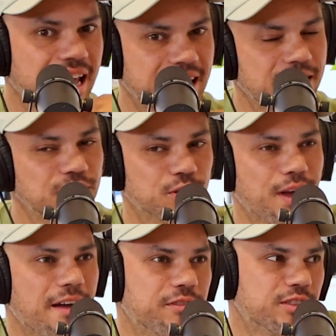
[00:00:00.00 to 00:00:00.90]
And I also
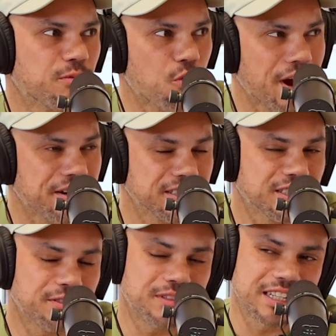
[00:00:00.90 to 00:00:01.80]
have some
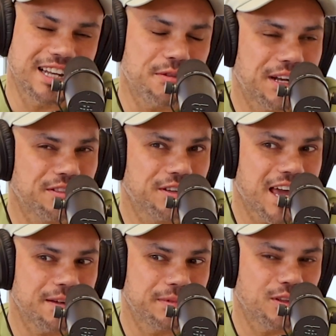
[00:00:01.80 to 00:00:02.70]
awareness of, like, now when I look
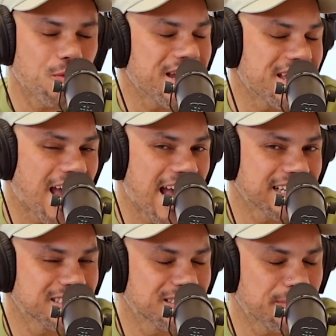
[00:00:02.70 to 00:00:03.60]
at him, the way he
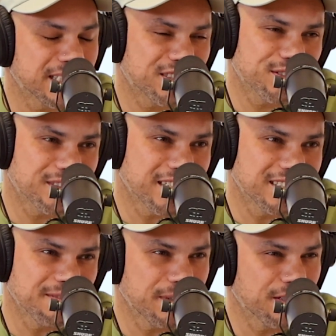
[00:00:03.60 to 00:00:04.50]
acts about certain things,
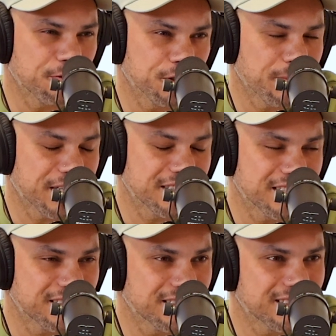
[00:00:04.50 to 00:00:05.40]
he can be a little
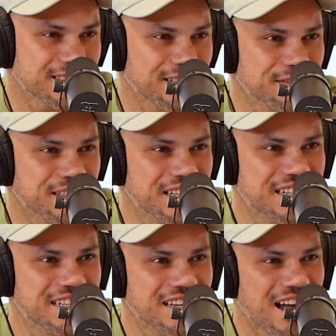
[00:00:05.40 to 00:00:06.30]
rebellious and stuff.
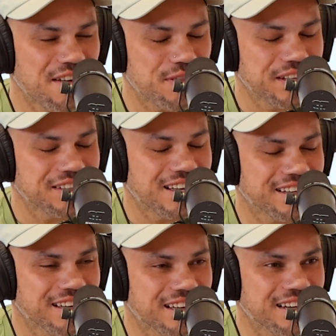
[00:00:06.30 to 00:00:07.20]
I think
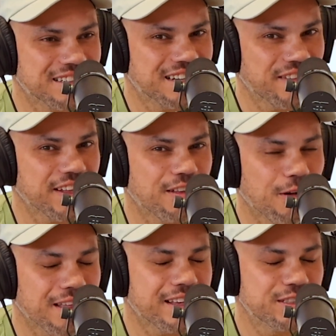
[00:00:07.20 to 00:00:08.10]

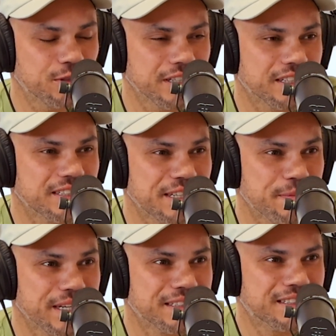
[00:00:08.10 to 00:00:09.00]
he's really going to need
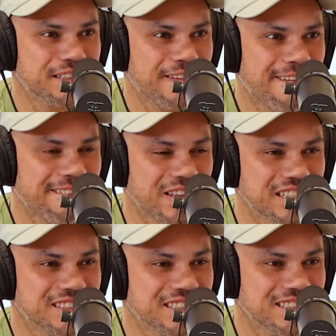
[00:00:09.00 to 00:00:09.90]
me.
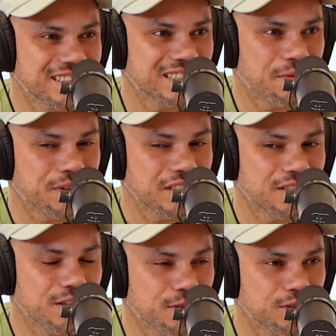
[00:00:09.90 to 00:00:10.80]
He's going to need someone that
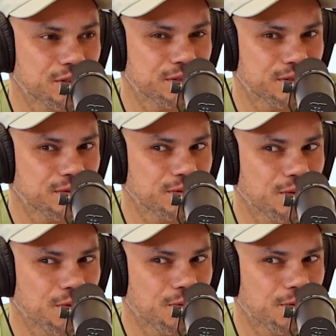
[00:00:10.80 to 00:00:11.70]
knows
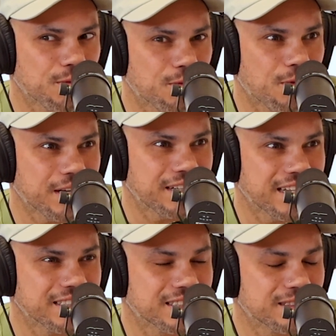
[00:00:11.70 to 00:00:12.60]
what
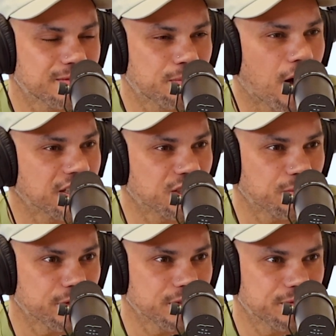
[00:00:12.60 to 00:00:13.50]
is
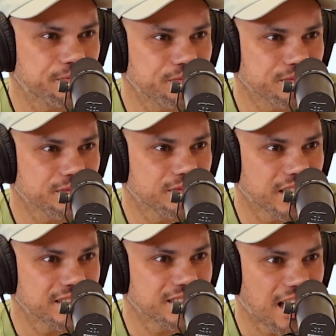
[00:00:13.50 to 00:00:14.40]
possible
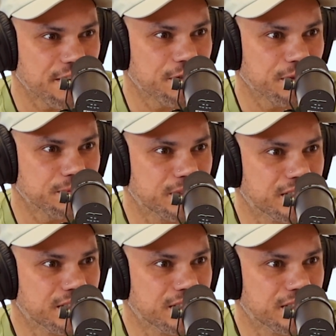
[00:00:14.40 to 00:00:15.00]
inside of him.